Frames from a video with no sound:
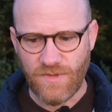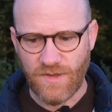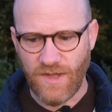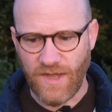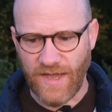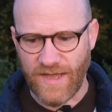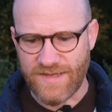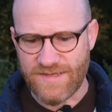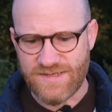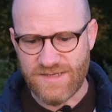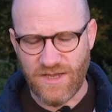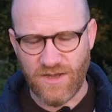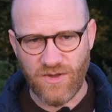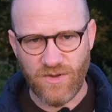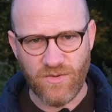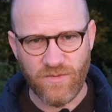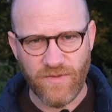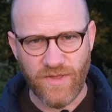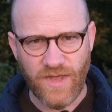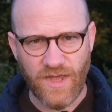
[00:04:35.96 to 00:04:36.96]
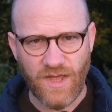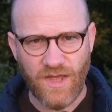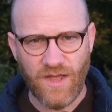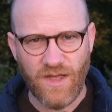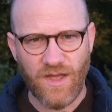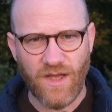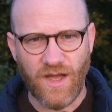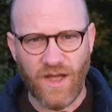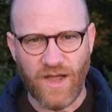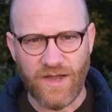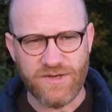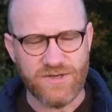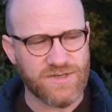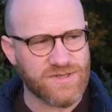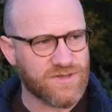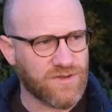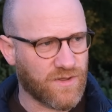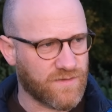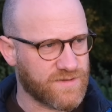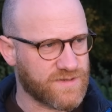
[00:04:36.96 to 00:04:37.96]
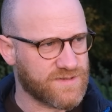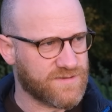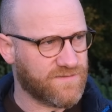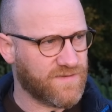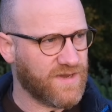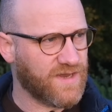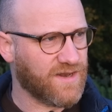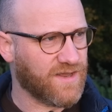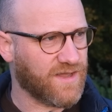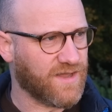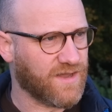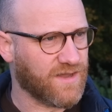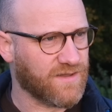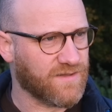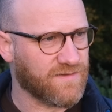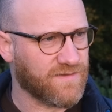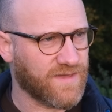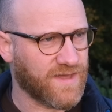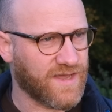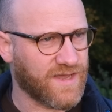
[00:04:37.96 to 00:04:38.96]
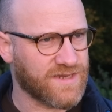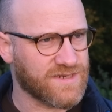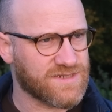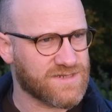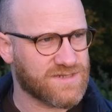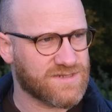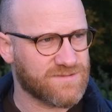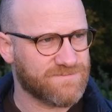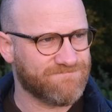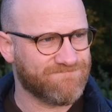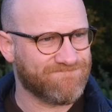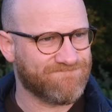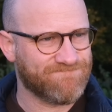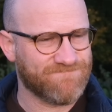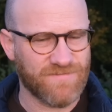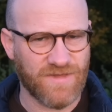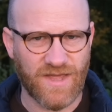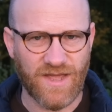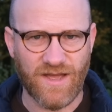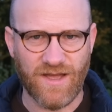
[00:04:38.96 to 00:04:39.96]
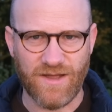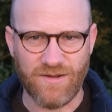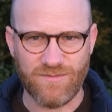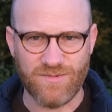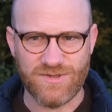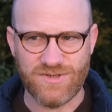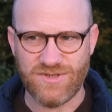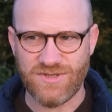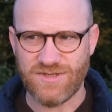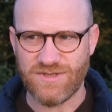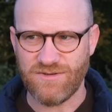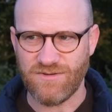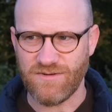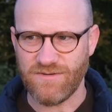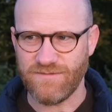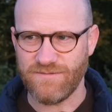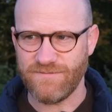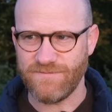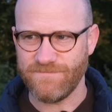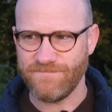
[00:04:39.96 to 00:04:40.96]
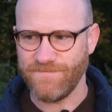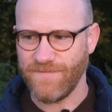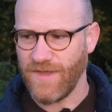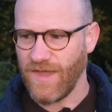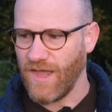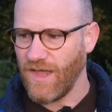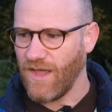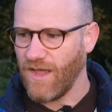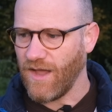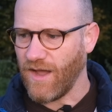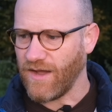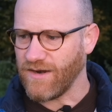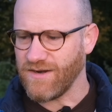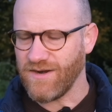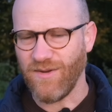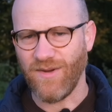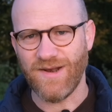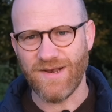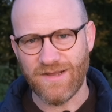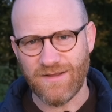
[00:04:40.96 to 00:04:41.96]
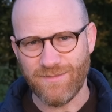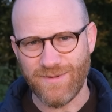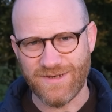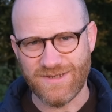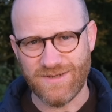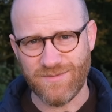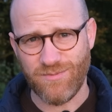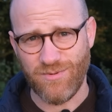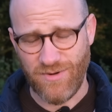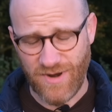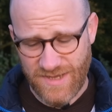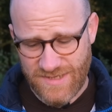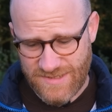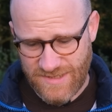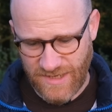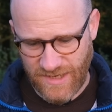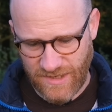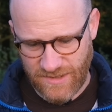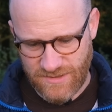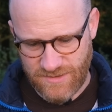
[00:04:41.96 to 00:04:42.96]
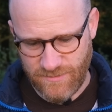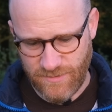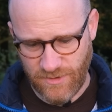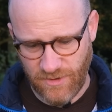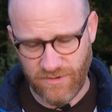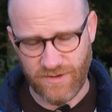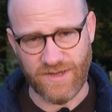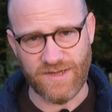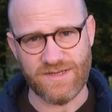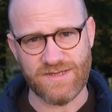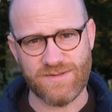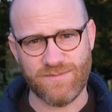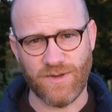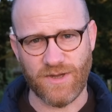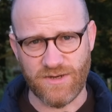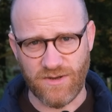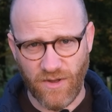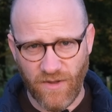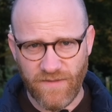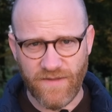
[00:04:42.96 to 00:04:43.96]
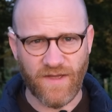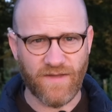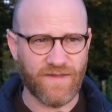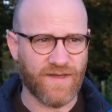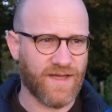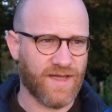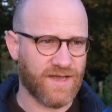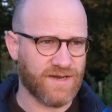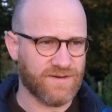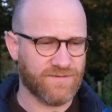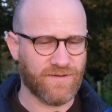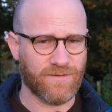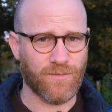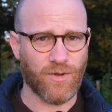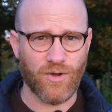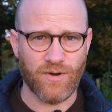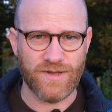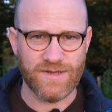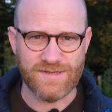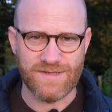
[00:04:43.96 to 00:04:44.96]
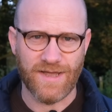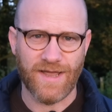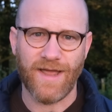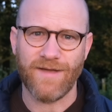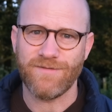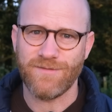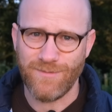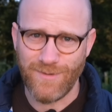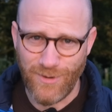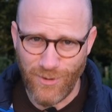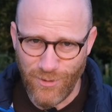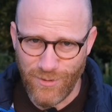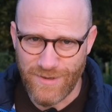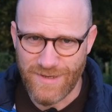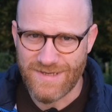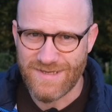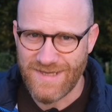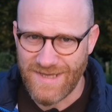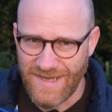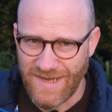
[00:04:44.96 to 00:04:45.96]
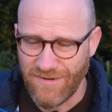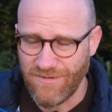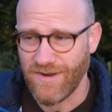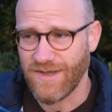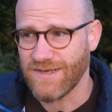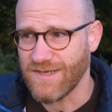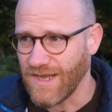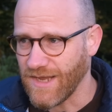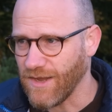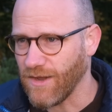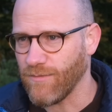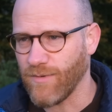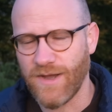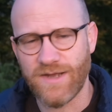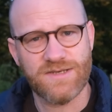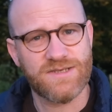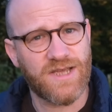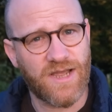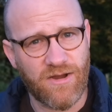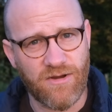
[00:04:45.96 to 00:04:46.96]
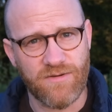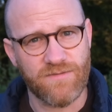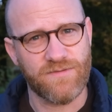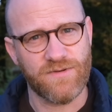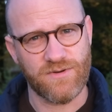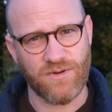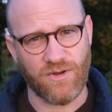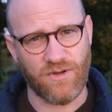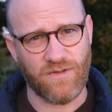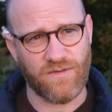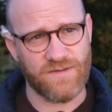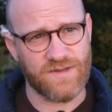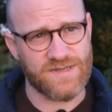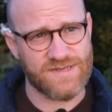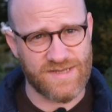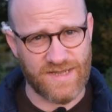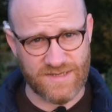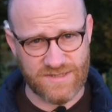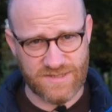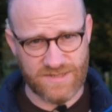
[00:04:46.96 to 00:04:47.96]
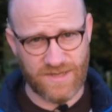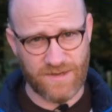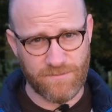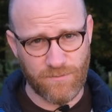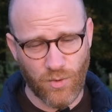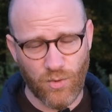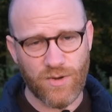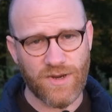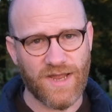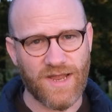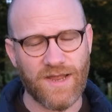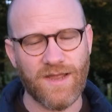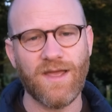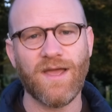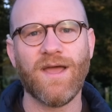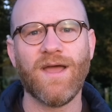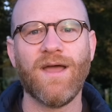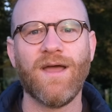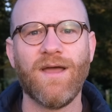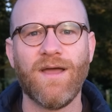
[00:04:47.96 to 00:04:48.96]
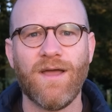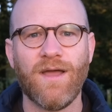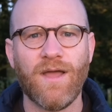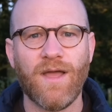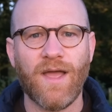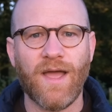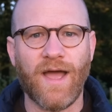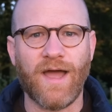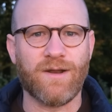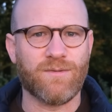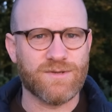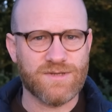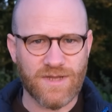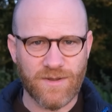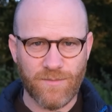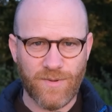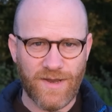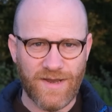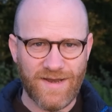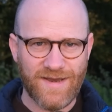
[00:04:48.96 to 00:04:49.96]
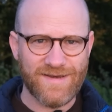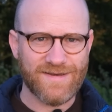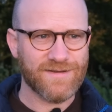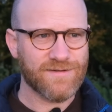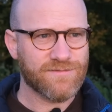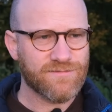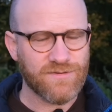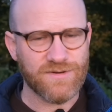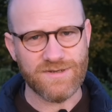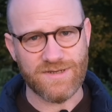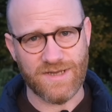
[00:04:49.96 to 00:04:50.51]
And so I just got this feeling that, it was just sort of, a little bit depressing, to be honest. But on the other hand, if I'm honest, I have to be honest here, and I did go back to Hereford on a Saturday morning, and it was a completely different